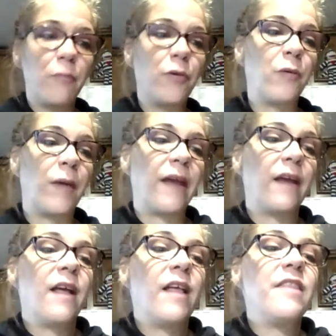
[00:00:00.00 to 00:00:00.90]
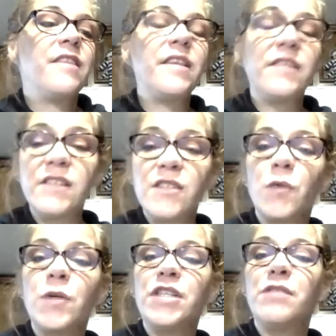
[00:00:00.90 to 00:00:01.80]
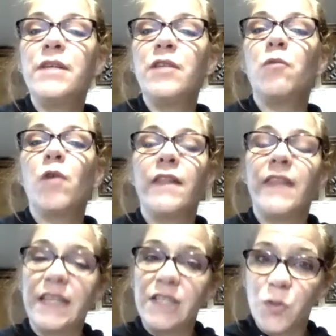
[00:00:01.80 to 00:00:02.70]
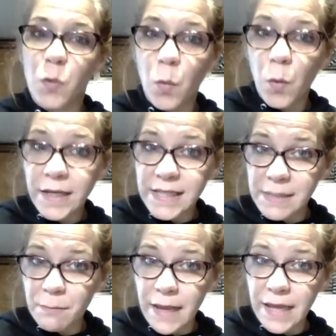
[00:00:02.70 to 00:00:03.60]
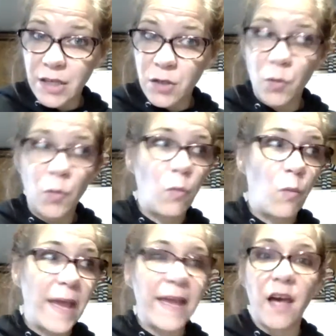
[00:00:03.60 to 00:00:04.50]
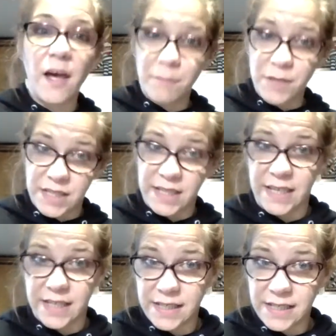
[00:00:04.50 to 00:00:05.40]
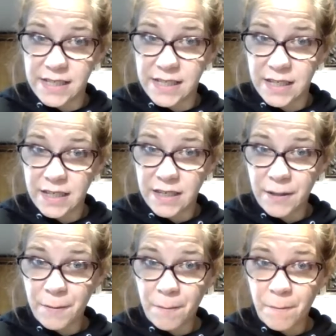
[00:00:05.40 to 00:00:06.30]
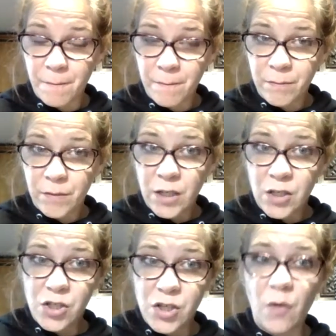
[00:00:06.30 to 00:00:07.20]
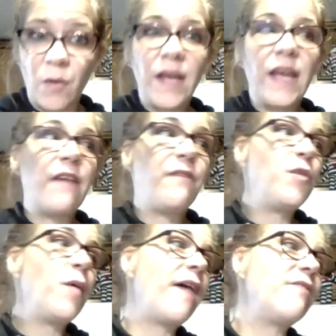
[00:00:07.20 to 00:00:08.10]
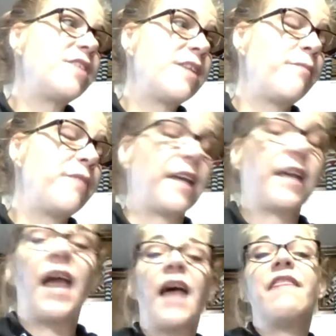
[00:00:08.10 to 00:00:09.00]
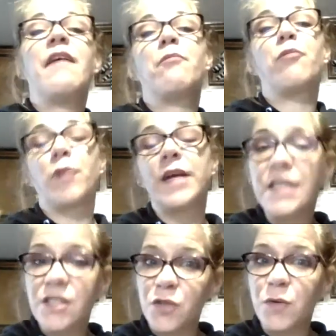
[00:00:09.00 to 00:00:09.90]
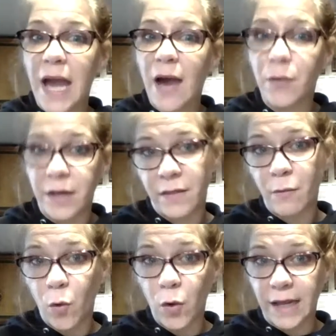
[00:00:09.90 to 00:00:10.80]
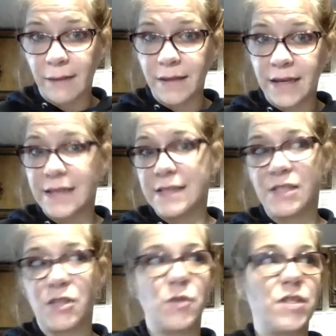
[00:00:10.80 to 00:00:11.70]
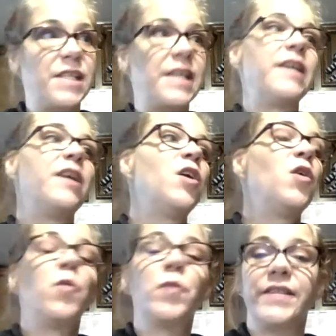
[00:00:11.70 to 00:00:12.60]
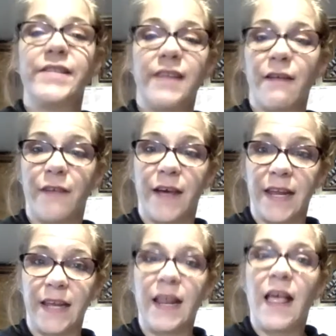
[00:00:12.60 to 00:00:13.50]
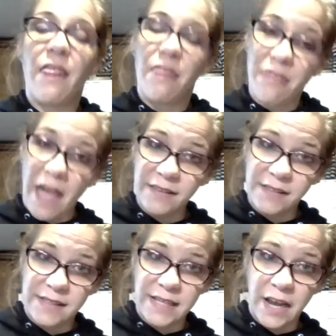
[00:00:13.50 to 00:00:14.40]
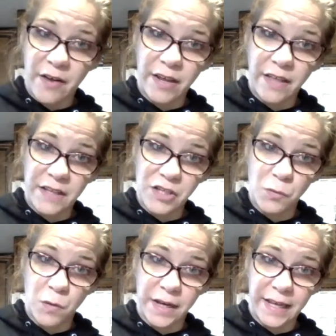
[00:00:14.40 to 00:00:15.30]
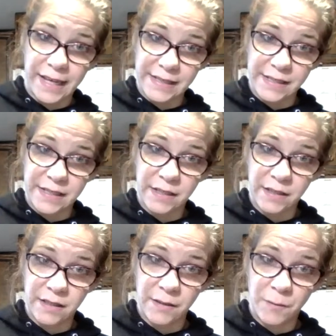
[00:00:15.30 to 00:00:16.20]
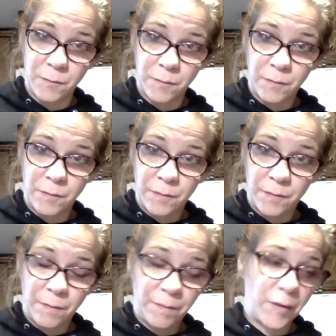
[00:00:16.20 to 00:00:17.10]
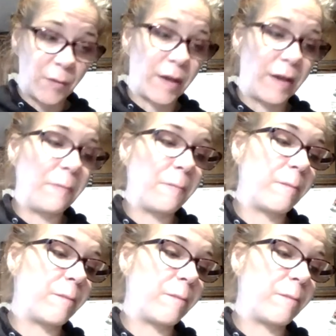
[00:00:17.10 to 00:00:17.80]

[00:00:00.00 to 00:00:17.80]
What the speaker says: put away. This is going to be the one that is going to make you wake up to this. So if you have something that brings you down in the morning because you see it with stuff on it, that's the area that you want to hit. Okay?